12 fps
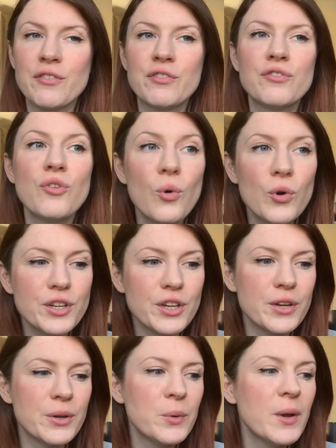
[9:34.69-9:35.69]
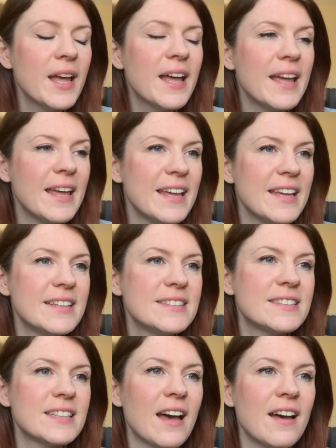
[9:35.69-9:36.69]
for you
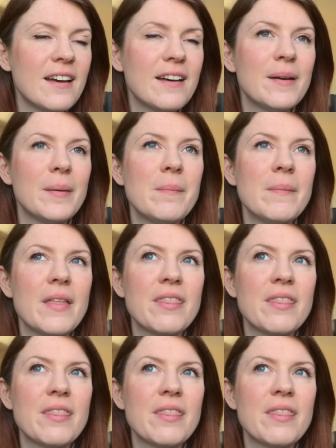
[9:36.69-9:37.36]
is um,